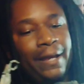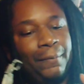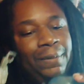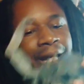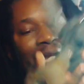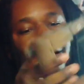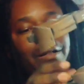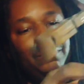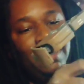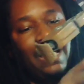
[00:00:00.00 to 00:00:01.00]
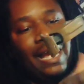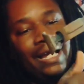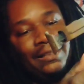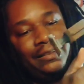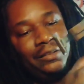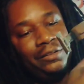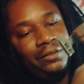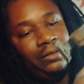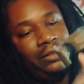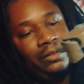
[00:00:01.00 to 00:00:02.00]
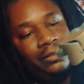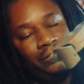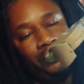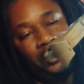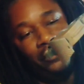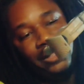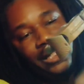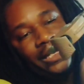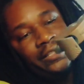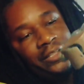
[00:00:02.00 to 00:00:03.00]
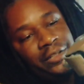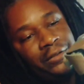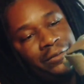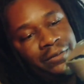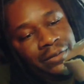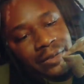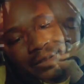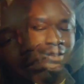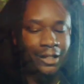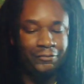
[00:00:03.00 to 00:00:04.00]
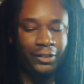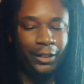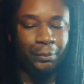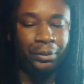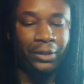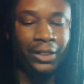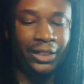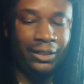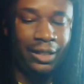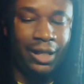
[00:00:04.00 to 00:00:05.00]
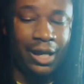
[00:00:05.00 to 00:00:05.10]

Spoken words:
and back as you need it to. They definitely put